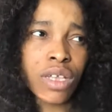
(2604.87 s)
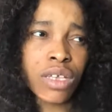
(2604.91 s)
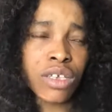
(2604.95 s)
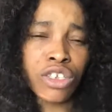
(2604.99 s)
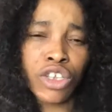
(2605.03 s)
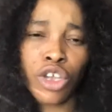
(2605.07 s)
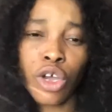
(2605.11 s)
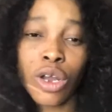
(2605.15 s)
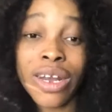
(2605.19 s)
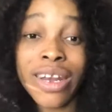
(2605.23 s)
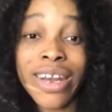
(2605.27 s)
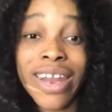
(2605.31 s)

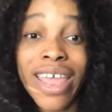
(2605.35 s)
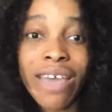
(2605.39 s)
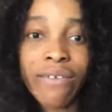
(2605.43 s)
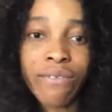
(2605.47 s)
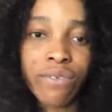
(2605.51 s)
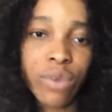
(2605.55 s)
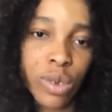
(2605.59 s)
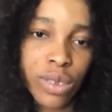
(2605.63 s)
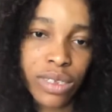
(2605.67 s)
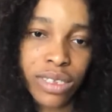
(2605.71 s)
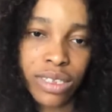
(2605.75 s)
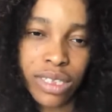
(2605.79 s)

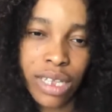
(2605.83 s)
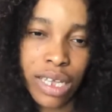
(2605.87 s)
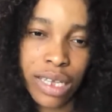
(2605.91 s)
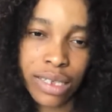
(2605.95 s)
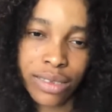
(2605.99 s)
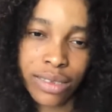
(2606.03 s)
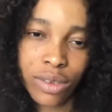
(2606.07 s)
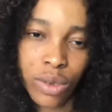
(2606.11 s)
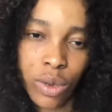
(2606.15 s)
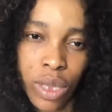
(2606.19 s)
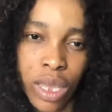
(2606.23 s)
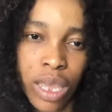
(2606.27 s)

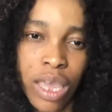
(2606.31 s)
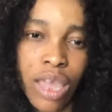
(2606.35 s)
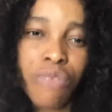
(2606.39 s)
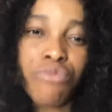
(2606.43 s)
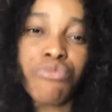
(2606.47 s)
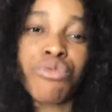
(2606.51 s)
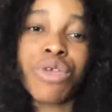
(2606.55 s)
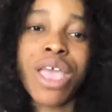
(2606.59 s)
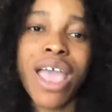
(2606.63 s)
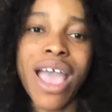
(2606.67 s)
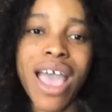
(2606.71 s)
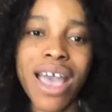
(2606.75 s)
nervousness. Okay,
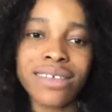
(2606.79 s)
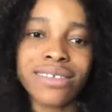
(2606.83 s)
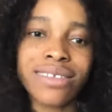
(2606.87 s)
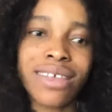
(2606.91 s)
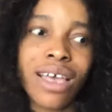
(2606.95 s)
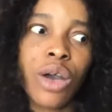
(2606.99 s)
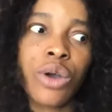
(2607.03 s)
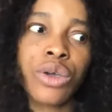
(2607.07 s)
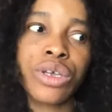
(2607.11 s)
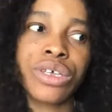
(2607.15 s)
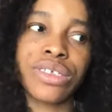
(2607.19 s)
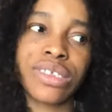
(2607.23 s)

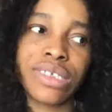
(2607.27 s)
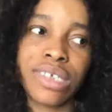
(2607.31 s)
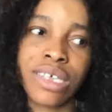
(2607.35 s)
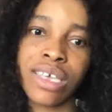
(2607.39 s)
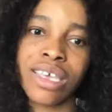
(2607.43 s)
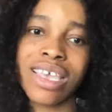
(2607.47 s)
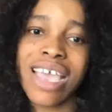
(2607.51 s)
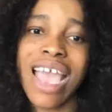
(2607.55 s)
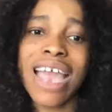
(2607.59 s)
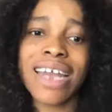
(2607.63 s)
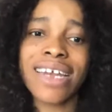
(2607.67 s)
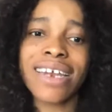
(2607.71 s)
rehearsal is
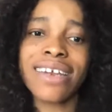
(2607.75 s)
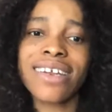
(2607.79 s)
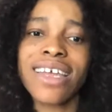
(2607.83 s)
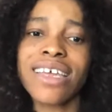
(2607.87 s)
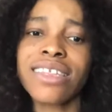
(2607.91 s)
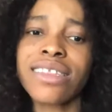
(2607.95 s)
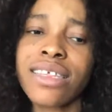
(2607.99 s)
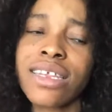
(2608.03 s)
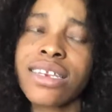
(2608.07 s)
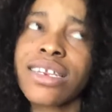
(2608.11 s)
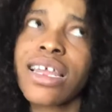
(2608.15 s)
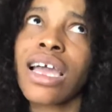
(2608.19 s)
key. Another
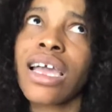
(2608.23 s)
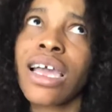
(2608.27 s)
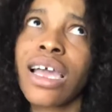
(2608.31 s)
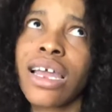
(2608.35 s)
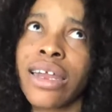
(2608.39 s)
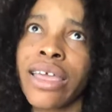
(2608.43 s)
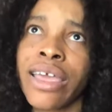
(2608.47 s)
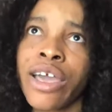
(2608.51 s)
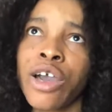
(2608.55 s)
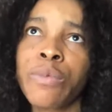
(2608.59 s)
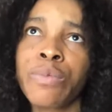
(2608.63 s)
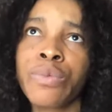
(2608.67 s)
thing that can
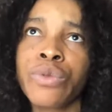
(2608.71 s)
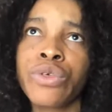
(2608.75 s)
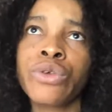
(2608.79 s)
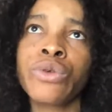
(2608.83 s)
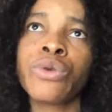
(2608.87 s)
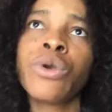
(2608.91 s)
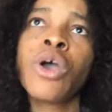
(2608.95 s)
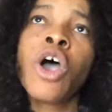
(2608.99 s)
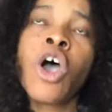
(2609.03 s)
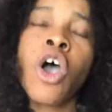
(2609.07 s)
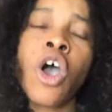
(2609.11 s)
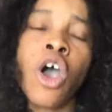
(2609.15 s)
help
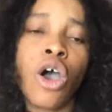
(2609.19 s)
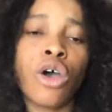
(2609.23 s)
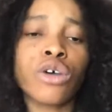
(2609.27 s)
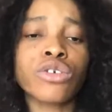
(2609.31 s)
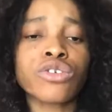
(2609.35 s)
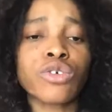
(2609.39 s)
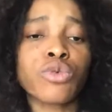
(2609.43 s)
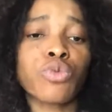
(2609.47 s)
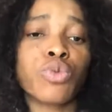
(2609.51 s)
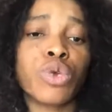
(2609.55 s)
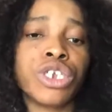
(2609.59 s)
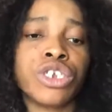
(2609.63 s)
you
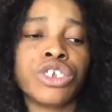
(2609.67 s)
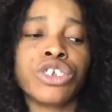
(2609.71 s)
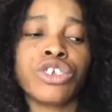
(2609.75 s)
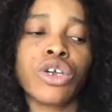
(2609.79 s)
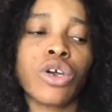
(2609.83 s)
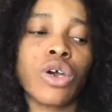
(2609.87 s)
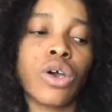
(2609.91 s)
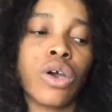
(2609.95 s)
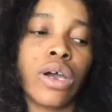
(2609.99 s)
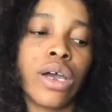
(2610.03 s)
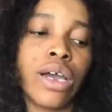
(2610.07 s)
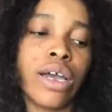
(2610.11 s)
also with
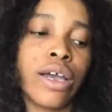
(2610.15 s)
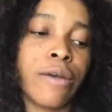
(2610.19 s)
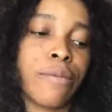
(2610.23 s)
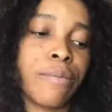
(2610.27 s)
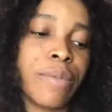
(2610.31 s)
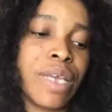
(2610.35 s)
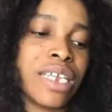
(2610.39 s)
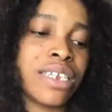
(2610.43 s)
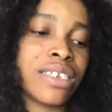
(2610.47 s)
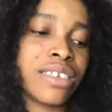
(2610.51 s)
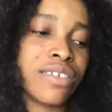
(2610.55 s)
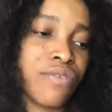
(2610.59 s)
your
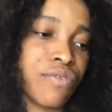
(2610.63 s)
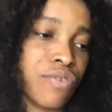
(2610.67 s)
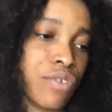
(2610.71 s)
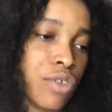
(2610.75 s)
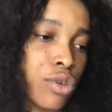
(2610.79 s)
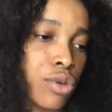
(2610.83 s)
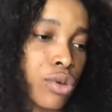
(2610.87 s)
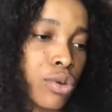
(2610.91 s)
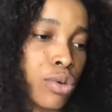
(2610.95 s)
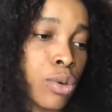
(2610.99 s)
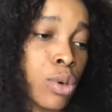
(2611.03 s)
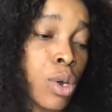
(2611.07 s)

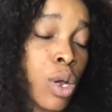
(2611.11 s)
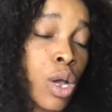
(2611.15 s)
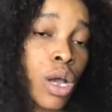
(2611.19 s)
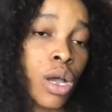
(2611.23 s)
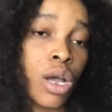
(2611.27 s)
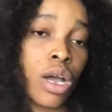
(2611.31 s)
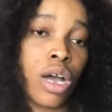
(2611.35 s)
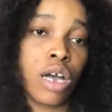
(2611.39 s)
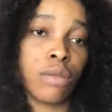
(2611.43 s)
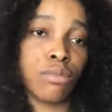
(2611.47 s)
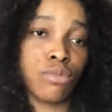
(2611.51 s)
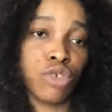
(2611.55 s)
interview
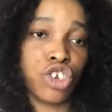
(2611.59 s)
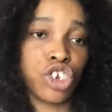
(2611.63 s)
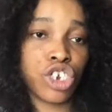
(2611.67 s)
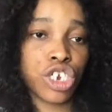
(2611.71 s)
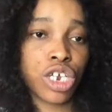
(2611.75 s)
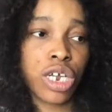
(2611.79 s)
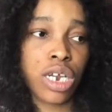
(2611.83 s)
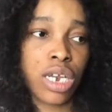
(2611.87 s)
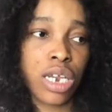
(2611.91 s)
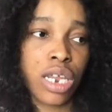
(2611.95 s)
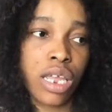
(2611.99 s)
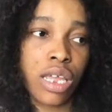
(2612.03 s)

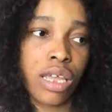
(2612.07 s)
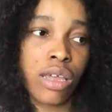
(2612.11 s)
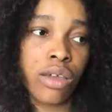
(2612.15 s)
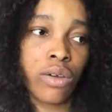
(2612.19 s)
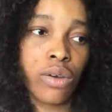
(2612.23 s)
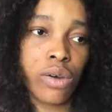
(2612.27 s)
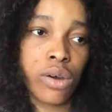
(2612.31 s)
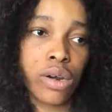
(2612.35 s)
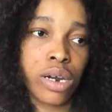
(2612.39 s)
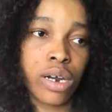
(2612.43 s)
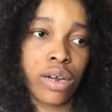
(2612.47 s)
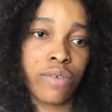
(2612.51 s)
journey
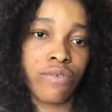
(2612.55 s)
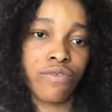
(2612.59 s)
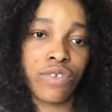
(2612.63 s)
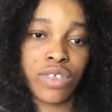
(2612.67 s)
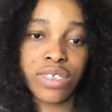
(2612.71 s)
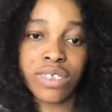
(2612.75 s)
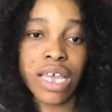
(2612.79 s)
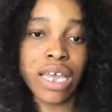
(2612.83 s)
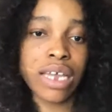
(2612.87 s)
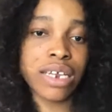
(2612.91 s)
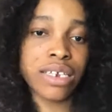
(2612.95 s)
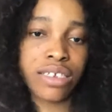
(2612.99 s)
or
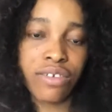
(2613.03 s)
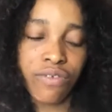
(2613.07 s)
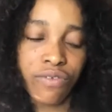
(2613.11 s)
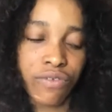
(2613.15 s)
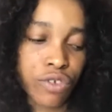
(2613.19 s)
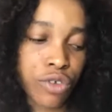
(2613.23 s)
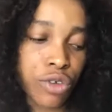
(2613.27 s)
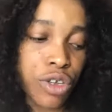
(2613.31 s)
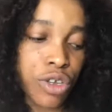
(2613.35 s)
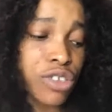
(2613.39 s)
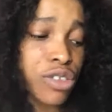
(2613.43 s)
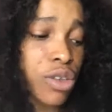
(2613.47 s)
visa
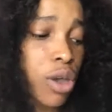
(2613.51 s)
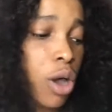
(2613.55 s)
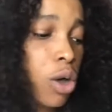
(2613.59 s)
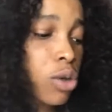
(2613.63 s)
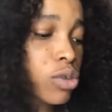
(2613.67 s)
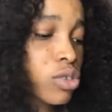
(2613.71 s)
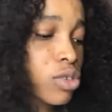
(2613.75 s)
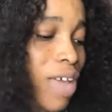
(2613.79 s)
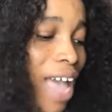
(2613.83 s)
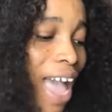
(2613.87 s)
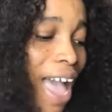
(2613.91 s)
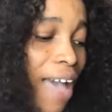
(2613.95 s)
interview is
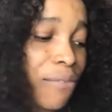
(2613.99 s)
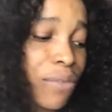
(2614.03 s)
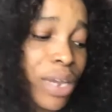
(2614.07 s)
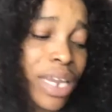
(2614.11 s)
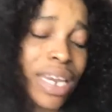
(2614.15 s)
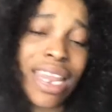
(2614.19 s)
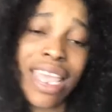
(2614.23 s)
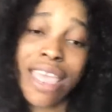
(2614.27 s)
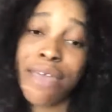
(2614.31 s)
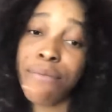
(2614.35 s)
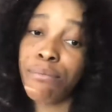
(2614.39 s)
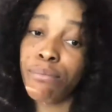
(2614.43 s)
also
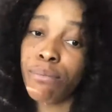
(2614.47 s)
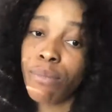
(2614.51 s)
having a